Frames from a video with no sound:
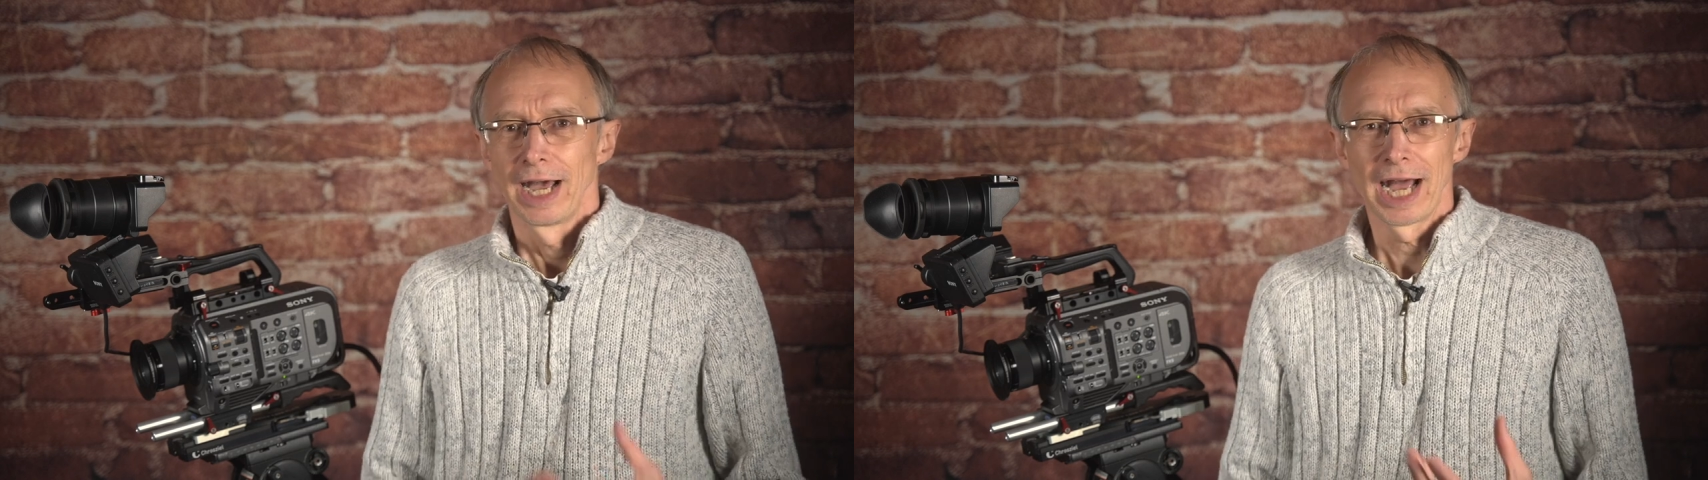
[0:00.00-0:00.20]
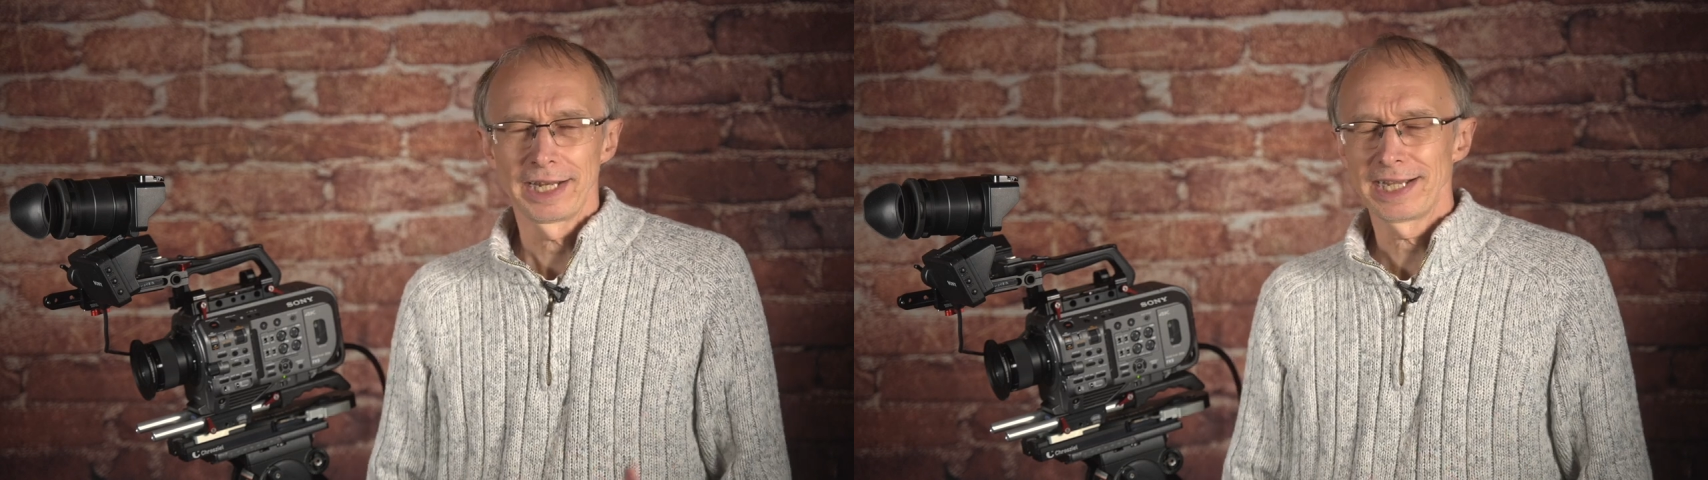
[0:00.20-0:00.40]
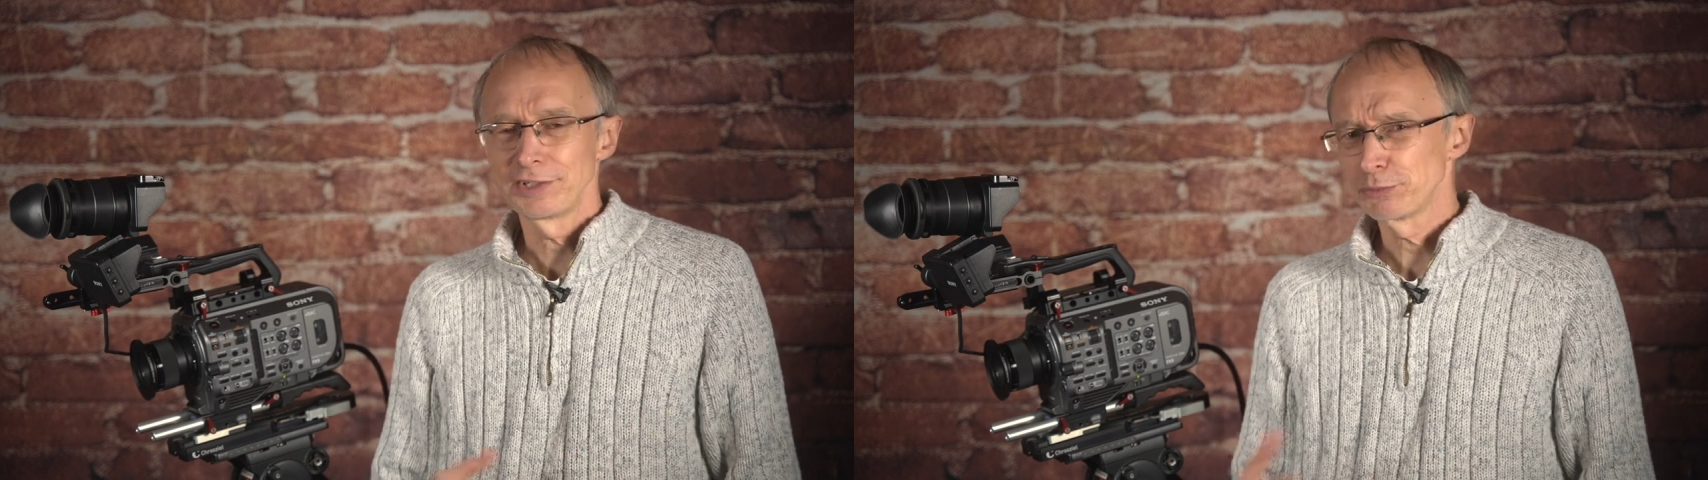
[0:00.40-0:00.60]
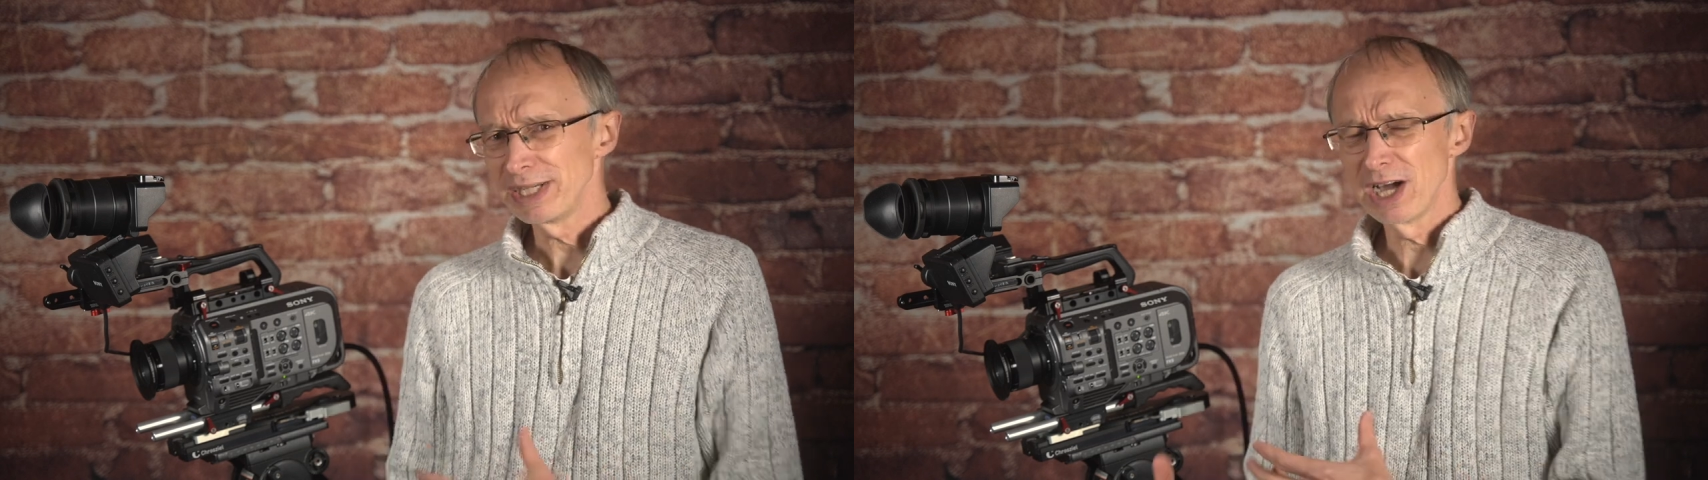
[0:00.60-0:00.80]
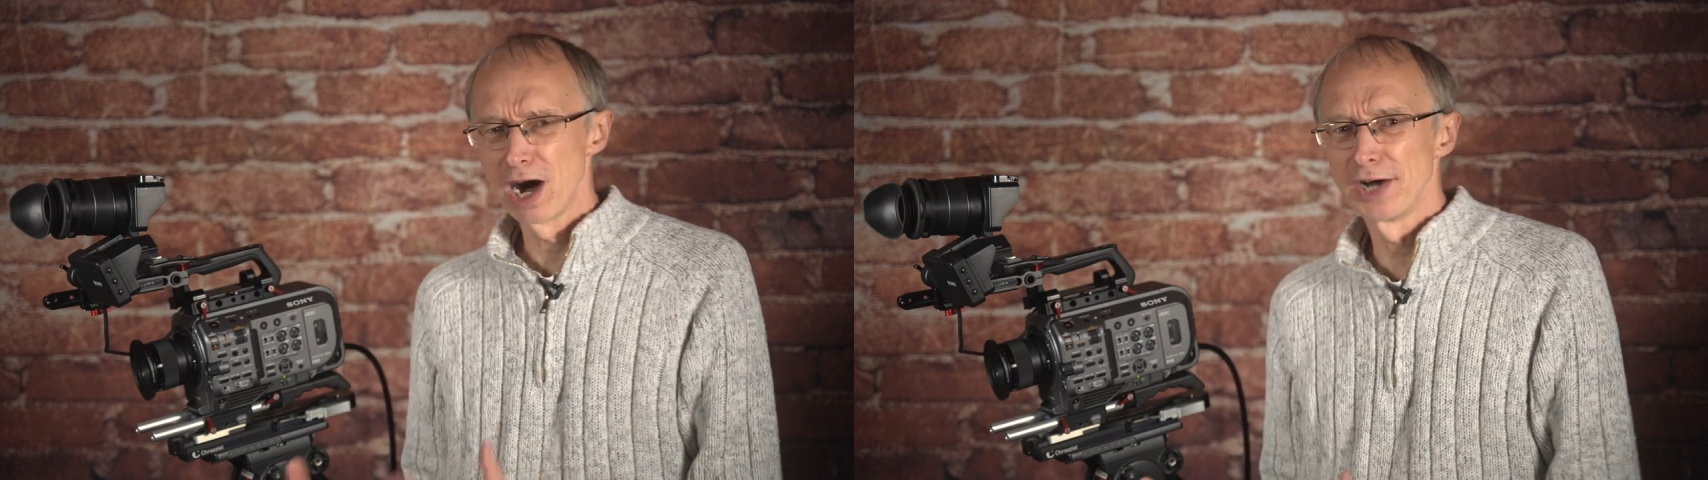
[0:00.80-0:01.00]
and it's
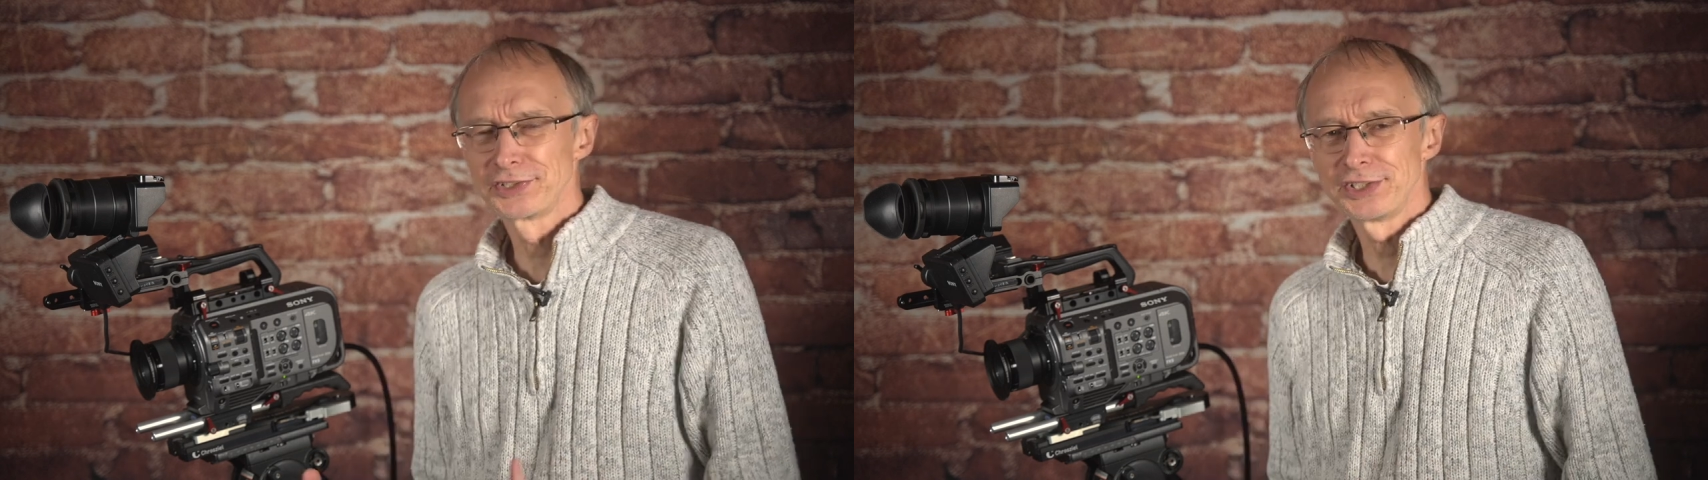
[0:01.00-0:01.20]
really hard to